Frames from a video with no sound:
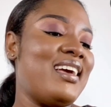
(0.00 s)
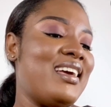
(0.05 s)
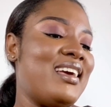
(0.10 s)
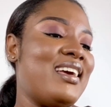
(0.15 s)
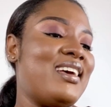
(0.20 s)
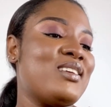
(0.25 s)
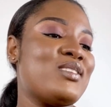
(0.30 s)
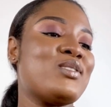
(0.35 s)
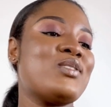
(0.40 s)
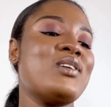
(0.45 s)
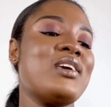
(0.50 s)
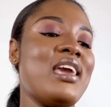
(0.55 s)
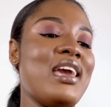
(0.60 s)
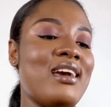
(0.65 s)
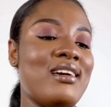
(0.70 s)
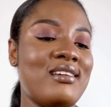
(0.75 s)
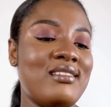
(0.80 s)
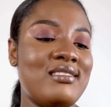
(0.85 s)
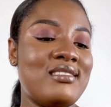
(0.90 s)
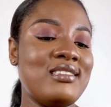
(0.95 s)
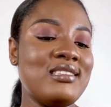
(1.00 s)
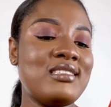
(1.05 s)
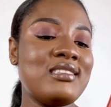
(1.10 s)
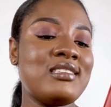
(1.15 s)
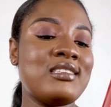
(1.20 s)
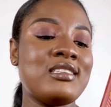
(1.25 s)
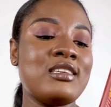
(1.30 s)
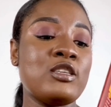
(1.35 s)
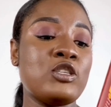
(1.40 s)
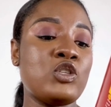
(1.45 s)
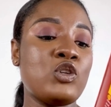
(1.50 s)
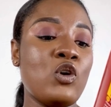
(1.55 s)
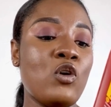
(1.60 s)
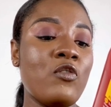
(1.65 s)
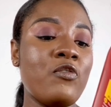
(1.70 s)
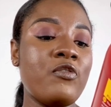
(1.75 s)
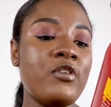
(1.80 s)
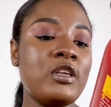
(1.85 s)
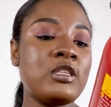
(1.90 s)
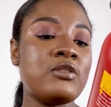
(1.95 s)
So yeah, this is a
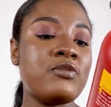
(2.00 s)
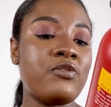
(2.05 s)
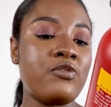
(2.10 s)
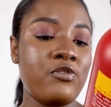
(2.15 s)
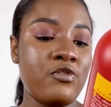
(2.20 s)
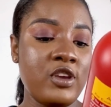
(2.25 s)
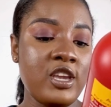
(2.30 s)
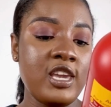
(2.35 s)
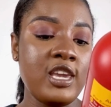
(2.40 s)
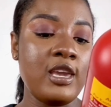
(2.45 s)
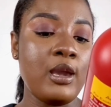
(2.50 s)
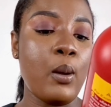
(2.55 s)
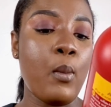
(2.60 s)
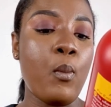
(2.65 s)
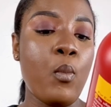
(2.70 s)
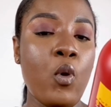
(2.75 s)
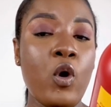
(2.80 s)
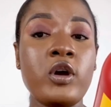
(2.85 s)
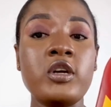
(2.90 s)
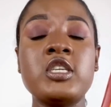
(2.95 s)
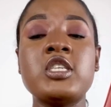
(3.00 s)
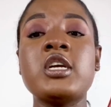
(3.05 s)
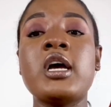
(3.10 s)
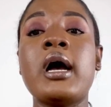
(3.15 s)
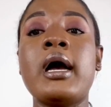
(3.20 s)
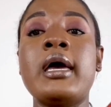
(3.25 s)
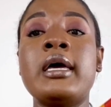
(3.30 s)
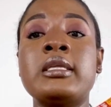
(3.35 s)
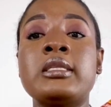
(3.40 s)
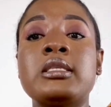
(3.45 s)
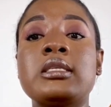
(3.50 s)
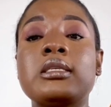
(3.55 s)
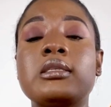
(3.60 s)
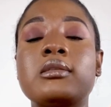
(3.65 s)
sulfate free moisture and